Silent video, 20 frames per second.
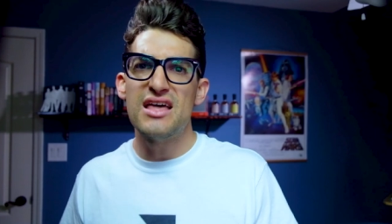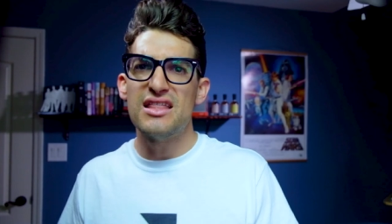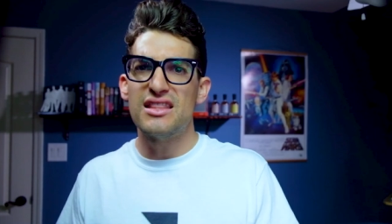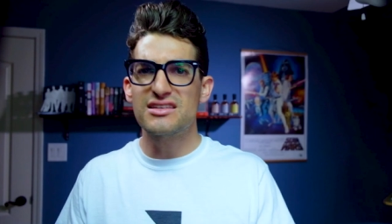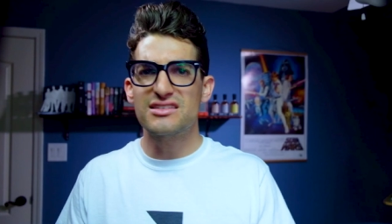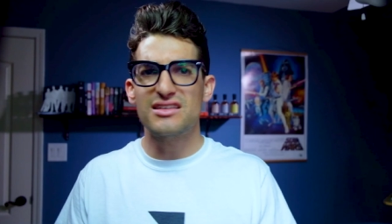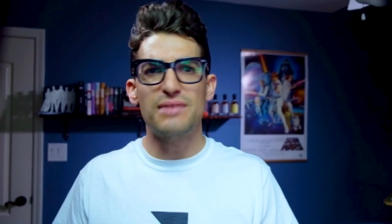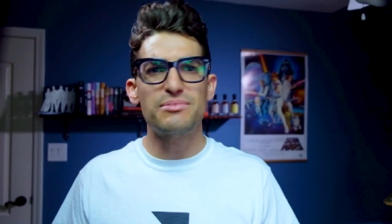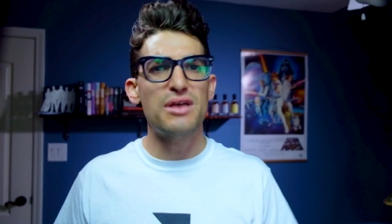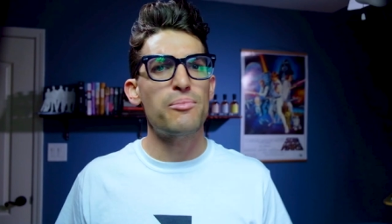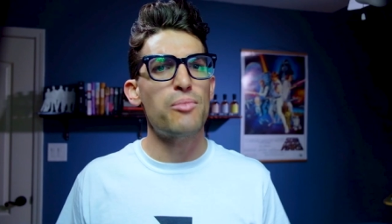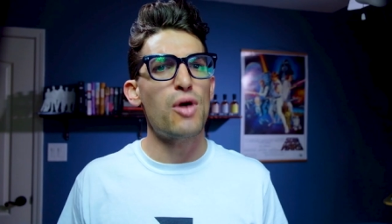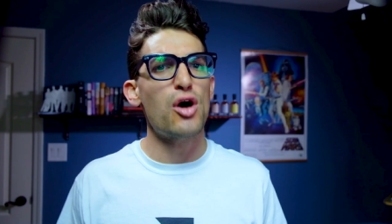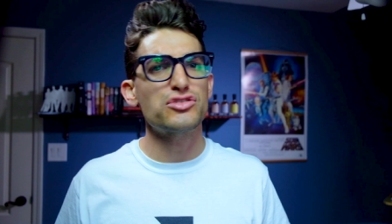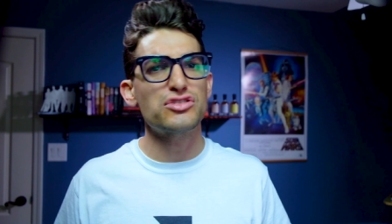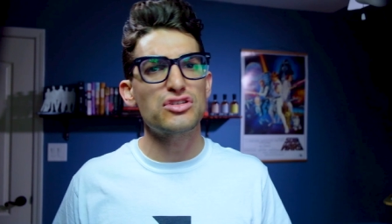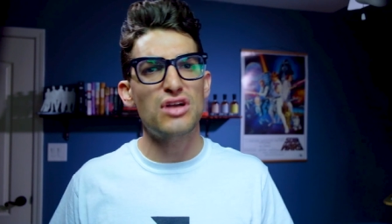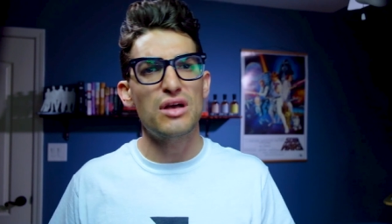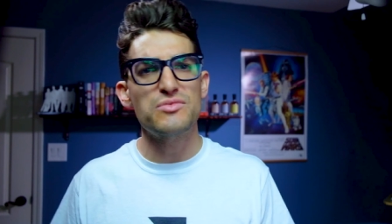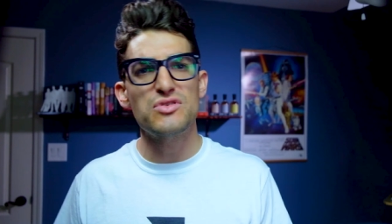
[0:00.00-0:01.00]
This laptop
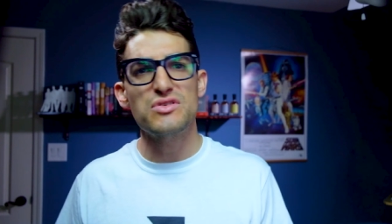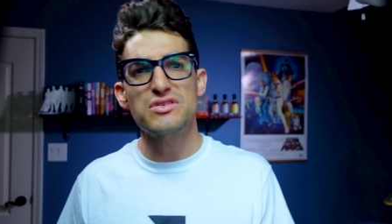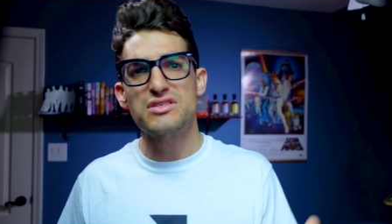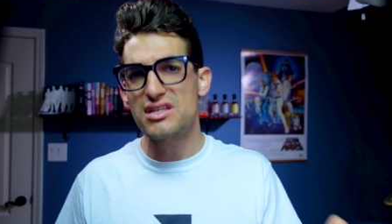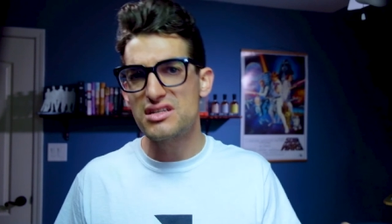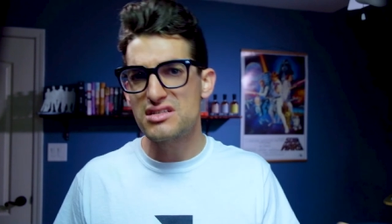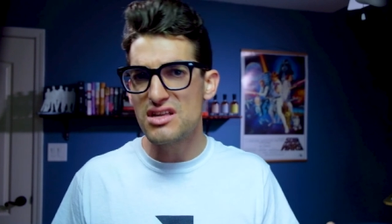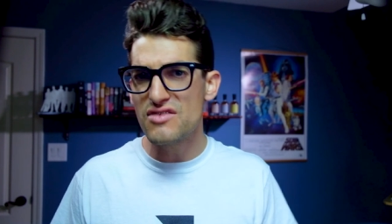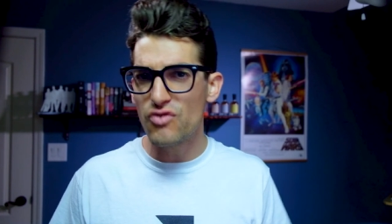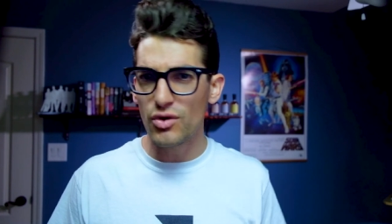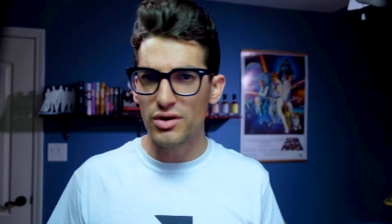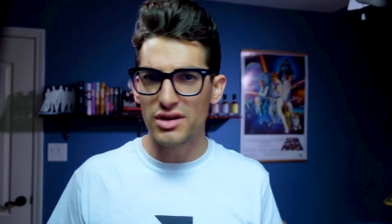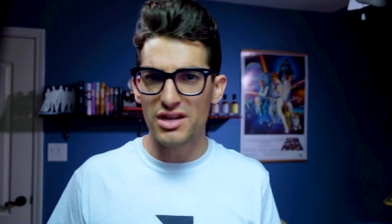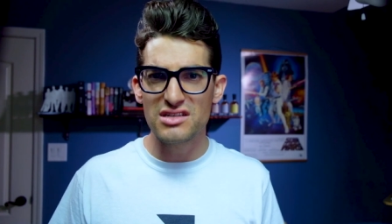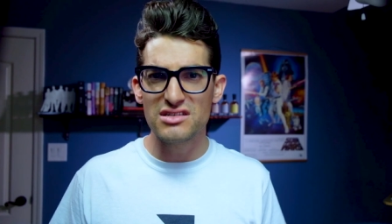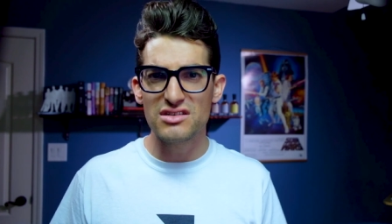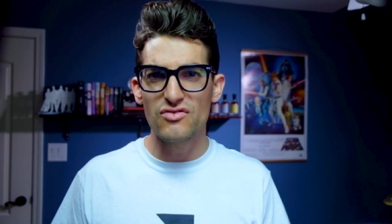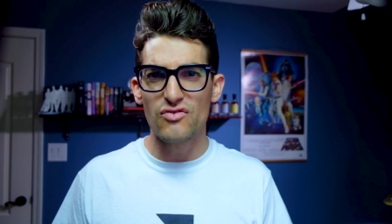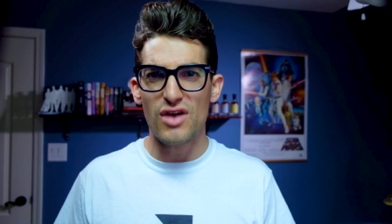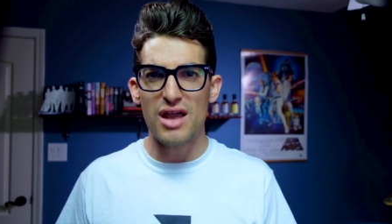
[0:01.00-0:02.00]
also comes with 64
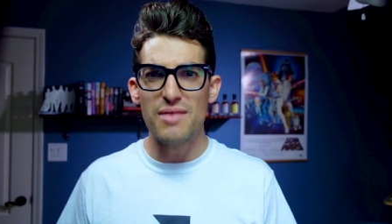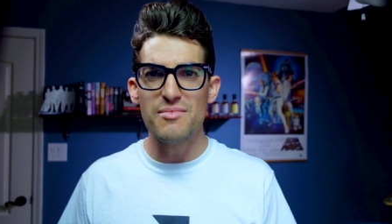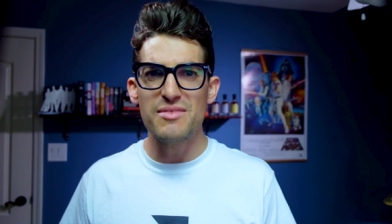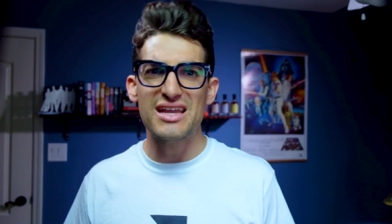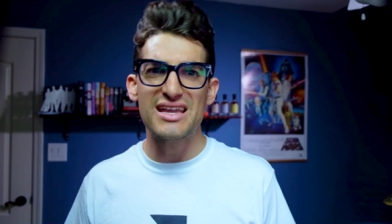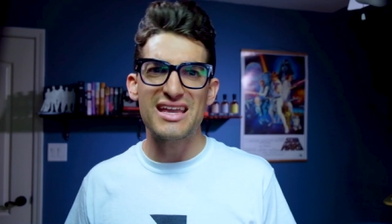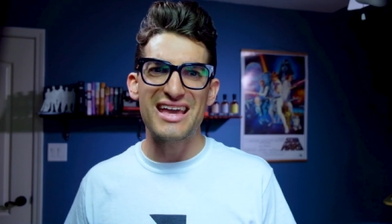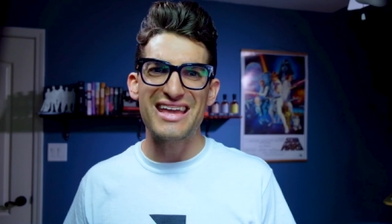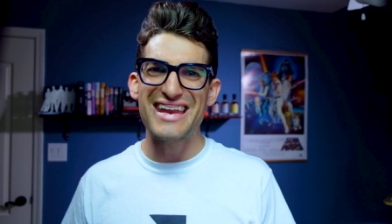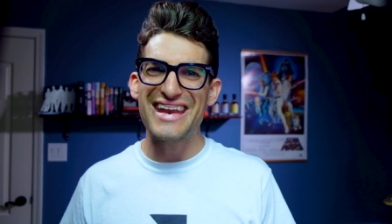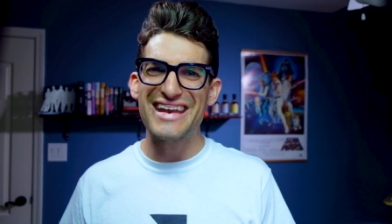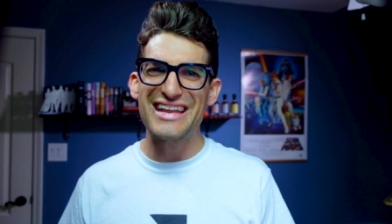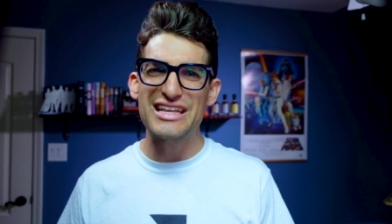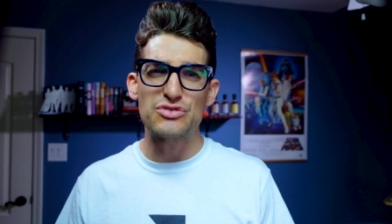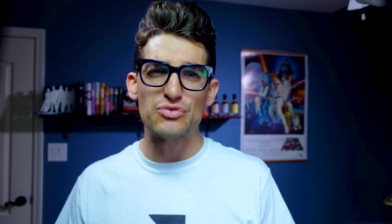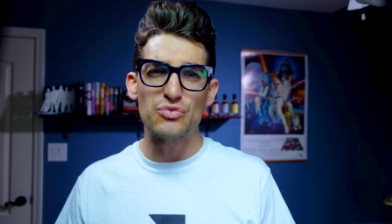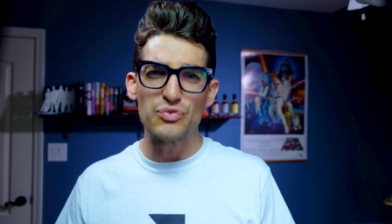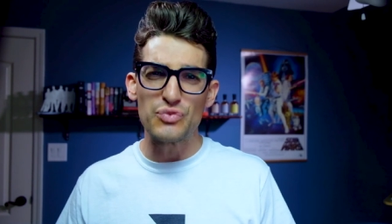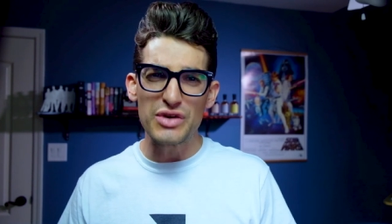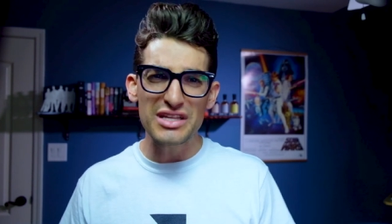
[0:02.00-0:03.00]
gigs of RAM, and again, it is
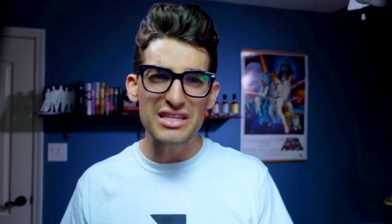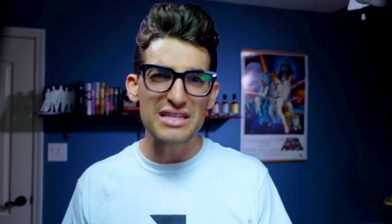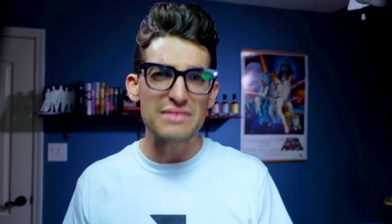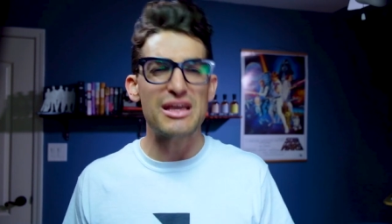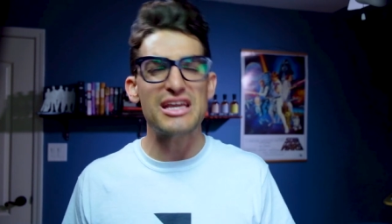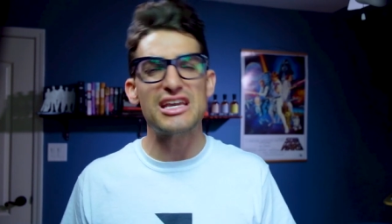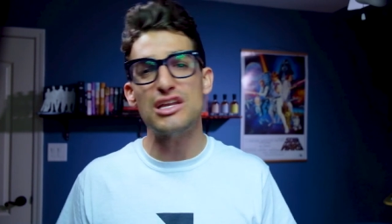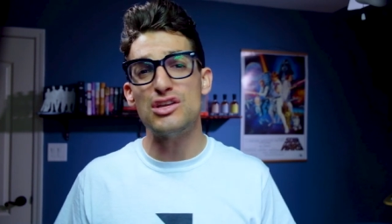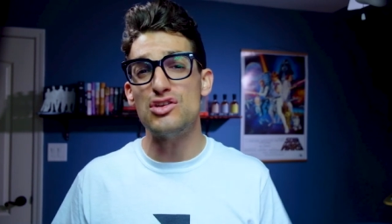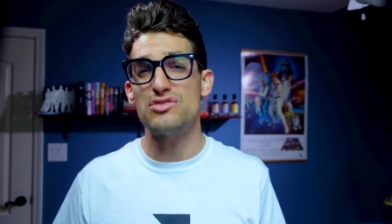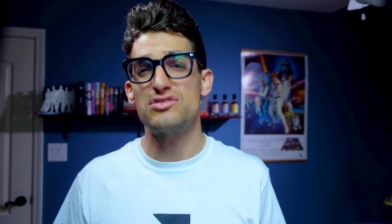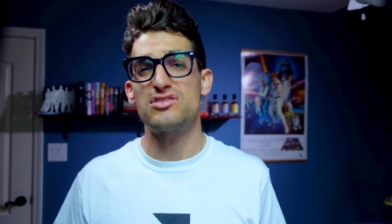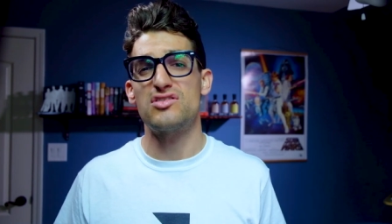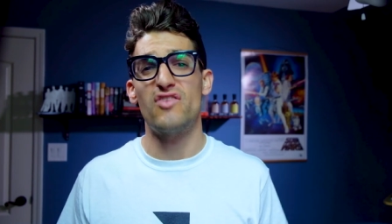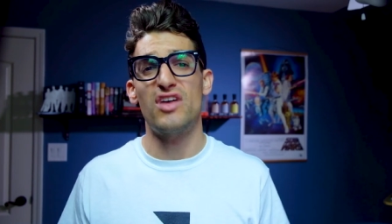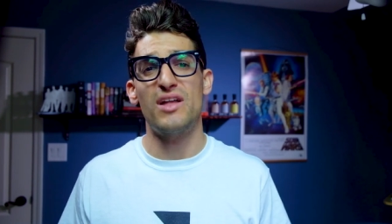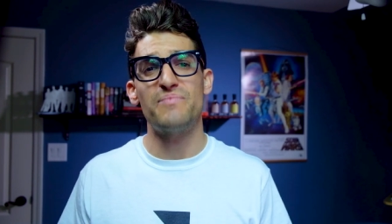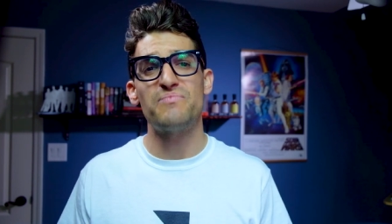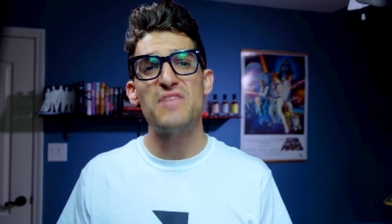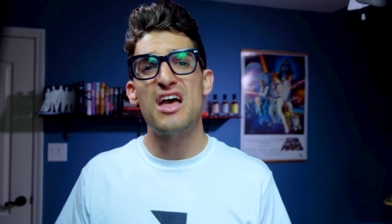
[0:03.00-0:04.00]
really making use of
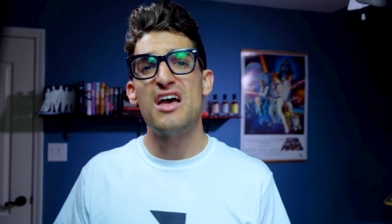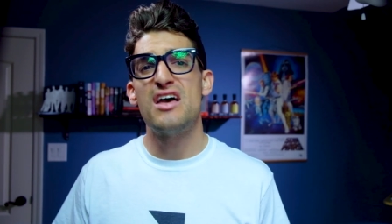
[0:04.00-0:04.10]
it.